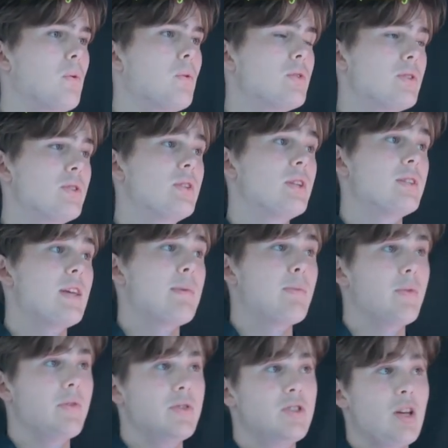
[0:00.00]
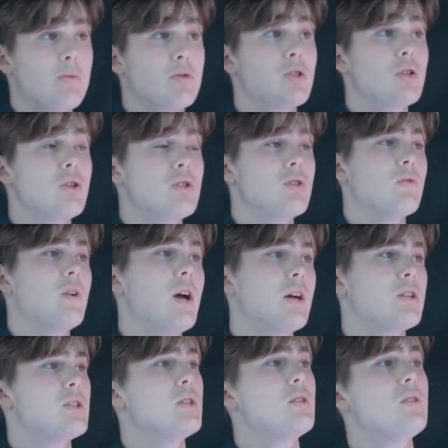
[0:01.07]
this is an example of a substitution
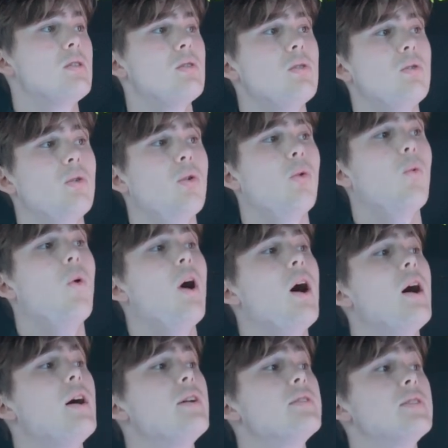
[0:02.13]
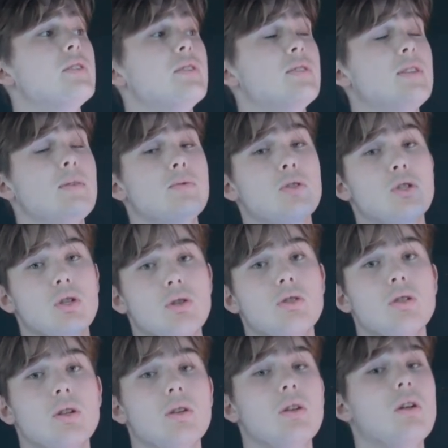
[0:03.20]
reaction. Why is it
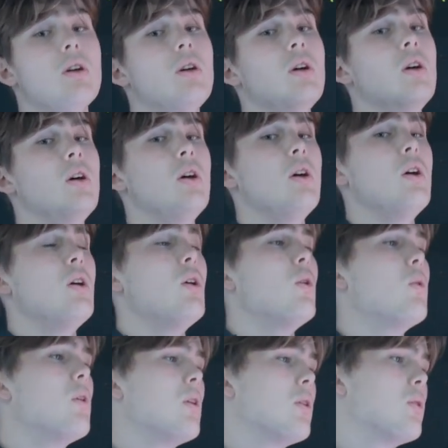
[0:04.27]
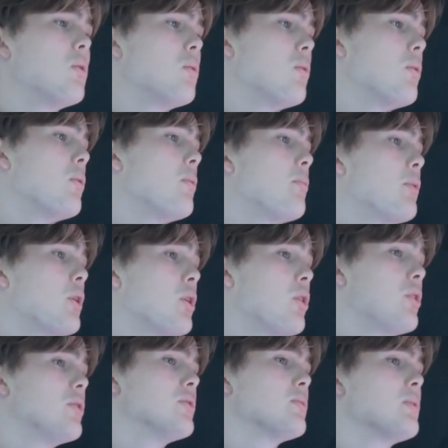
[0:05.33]
substitution? Well,
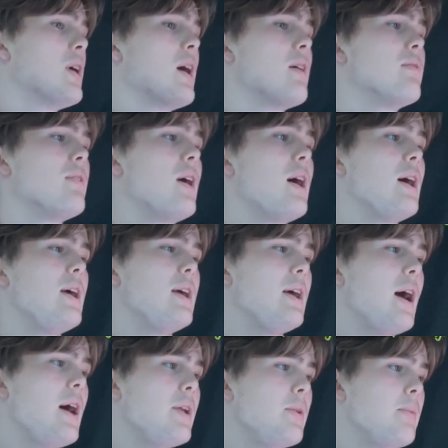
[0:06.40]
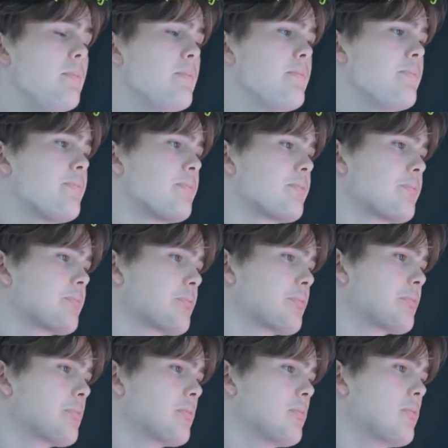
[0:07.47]
because we have a atom
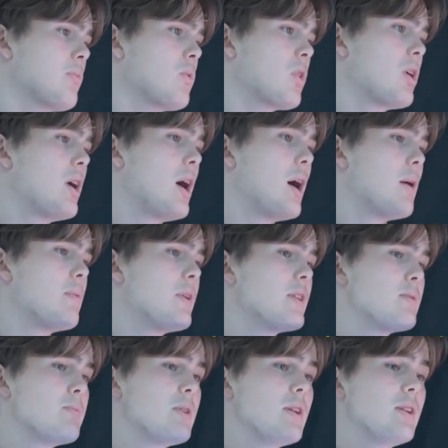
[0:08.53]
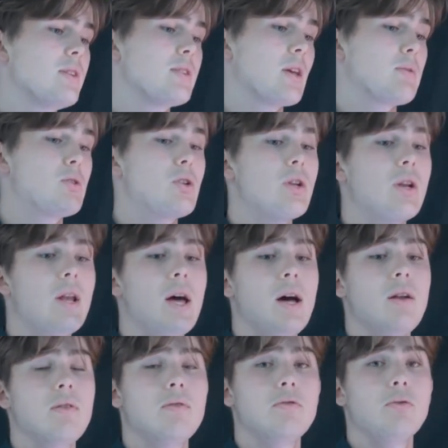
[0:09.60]
that is being substituted
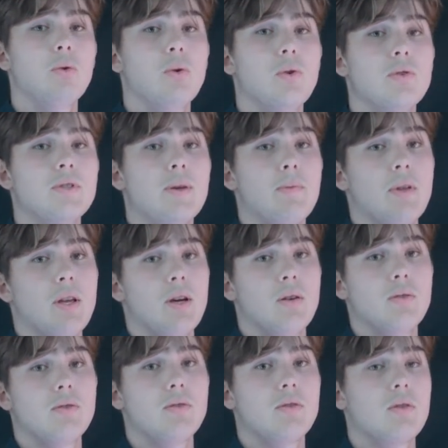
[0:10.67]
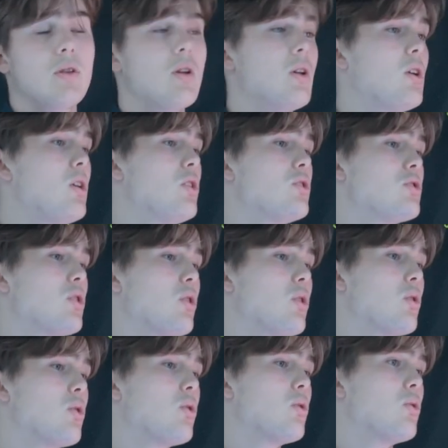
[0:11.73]
out for something else.
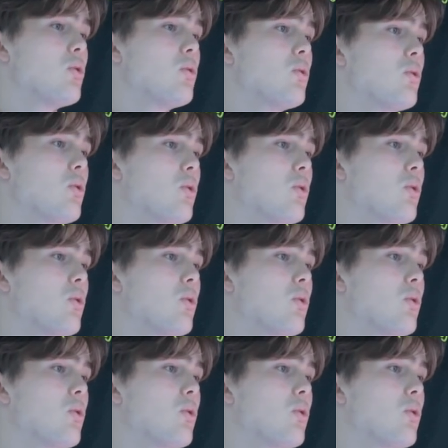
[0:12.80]
So